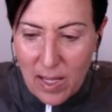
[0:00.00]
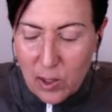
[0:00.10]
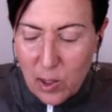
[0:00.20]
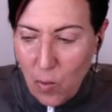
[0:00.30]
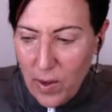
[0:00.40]

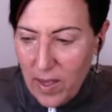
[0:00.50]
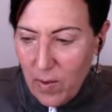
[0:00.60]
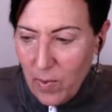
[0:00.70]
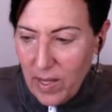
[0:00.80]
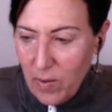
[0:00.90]
So
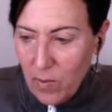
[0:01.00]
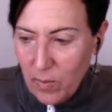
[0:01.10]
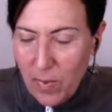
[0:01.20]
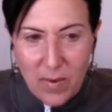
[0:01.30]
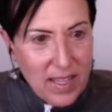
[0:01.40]
we're
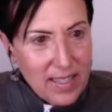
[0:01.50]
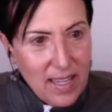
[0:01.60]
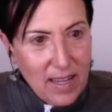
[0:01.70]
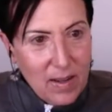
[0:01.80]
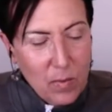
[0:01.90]
both
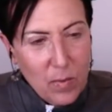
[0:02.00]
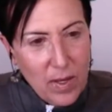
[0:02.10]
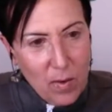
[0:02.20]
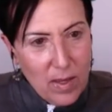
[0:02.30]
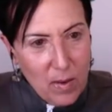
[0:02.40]
we
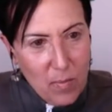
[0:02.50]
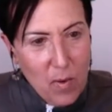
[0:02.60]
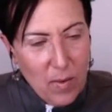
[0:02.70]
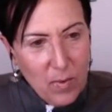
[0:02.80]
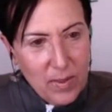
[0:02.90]
go to the
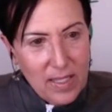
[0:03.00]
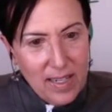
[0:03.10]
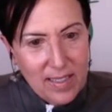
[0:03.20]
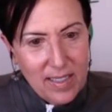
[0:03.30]
appointment with Dr.